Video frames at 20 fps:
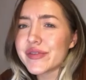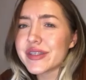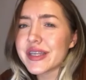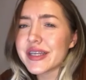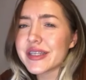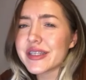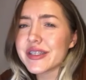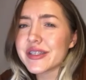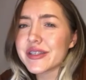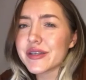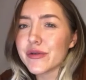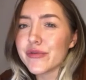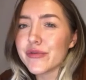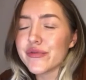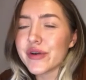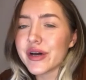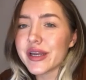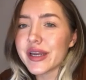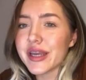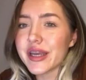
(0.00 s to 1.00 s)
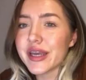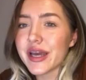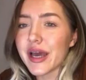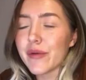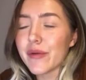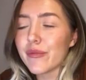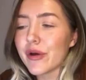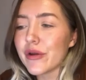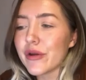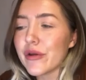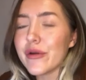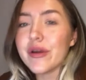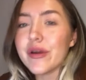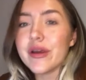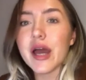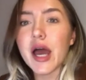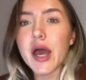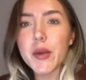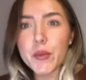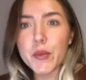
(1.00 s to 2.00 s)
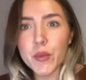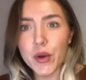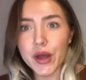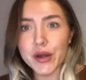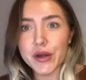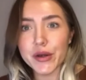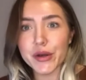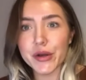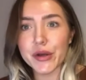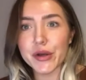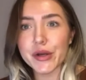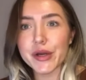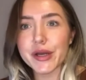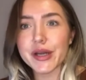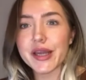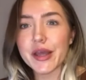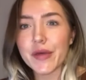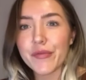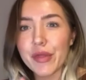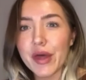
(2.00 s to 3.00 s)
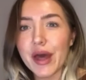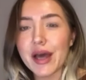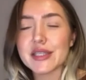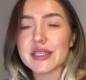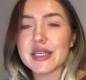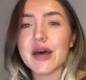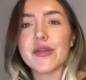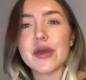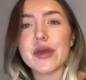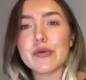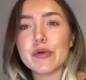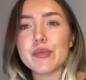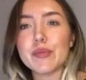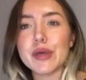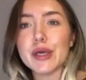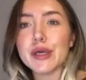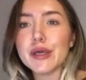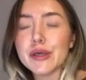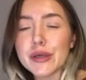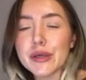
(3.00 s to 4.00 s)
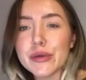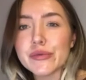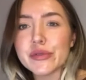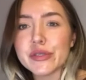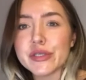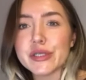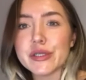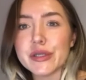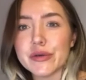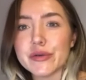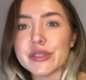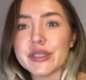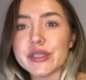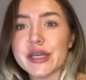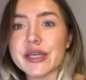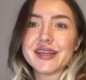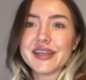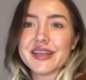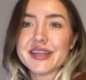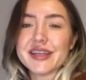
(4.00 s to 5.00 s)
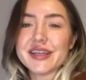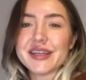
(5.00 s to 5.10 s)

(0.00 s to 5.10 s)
That's so funny. I wonder if that's how they were being used in those days.